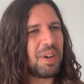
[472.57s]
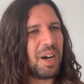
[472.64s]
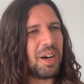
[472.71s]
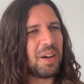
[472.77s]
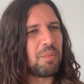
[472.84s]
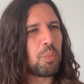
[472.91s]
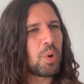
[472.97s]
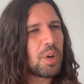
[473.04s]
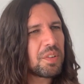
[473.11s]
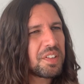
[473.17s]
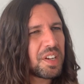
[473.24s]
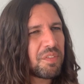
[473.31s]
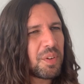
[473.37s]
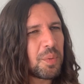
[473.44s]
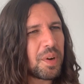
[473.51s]
Will
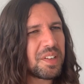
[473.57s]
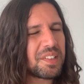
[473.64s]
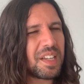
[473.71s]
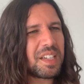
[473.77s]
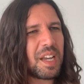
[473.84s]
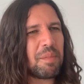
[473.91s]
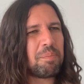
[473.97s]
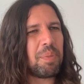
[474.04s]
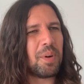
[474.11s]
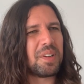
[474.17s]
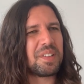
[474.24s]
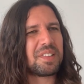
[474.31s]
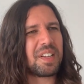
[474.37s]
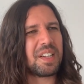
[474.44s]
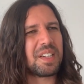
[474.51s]
Sheffield Wednesday get
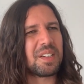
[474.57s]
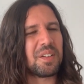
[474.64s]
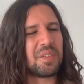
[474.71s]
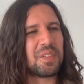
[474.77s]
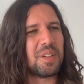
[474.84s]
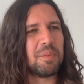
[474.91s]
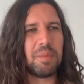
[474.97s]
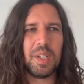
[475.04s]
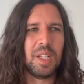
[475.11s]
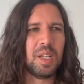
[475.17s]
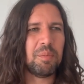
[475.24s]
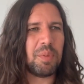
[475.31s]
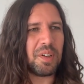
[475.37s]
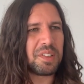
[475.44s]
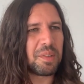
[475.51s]
points taken off them?
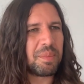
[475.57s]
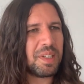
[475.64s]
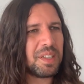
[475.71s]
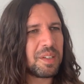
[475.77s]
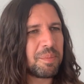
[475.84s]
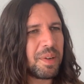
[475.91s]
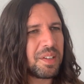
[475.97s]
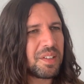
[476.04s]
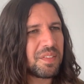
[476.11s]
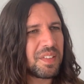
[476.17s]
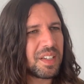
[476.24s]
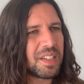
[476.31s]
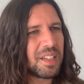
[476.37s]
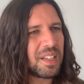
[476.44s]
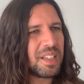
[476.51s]
Possibly, depends if
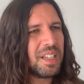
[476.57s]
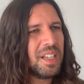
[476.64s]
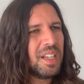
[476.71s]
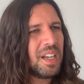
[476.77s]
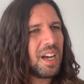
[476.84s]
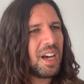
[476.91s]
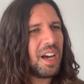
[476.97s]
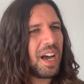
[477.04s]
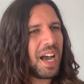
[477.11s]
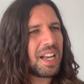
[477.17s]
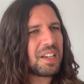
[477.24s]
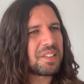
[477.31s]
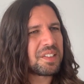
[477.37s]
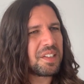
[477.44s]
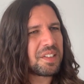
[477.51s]
they're guilty.
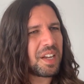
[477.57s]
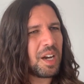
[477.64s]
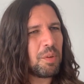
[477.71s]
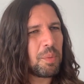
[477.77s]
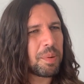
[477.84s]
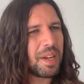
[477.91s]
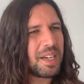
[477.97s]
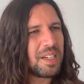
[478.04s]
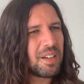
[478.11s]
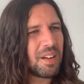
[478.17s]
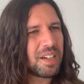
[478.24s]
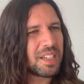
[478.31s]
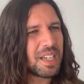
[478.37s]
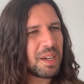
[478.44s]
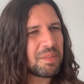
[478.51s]
Alex says, how will playing
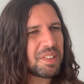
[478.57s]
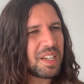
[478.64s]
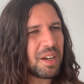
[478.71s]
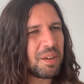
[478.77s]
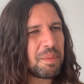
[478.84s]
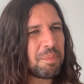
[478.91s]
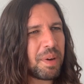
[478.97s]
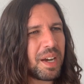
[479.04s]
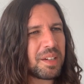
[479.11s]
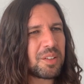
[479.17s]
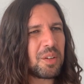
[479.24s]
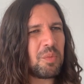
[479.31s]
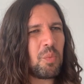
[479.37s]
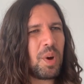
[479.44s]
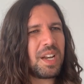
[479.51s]
9 games now impact
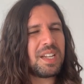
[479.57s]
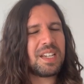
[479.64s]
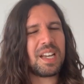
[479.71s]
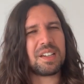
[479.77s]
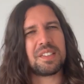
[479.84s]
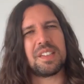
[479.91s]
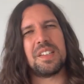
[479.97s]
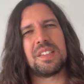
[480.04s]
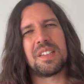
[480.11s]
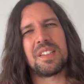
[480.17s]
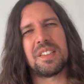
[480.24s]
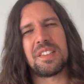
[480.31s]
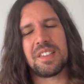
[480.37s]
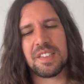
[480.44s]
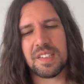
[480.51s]
on when next season
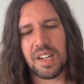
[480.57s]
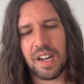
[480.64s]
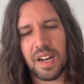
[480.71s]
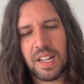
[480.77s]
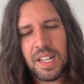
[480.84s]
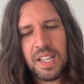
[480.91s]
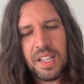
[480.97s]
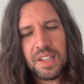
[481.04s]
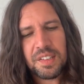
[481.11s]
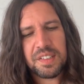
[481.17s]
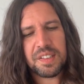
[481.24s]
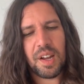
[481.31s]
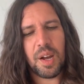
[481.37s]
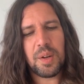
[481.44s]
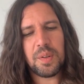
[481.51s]
can start?
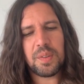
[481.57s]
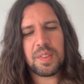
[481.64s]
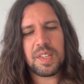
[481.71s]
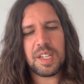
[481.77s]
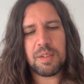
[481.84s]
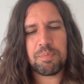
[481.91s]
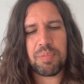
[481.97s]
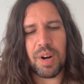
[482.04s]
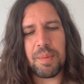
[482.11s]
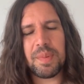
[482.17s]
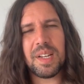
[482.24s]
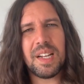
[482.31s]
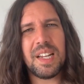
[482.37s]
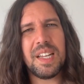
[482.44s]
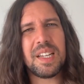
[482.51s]
So the
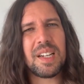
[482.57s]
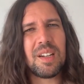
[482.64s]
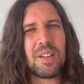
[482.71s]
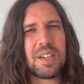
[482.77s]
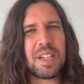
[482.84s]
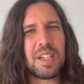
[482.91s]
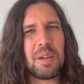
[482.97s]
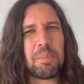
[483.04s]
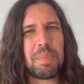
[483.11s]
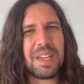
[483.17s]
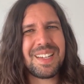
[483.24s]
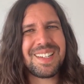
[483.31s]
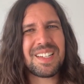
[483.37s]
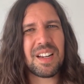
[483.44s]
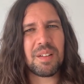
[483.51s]
Premier League are looking at
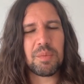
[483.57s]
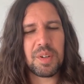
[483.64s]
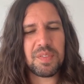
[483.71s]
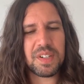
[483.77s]
being done within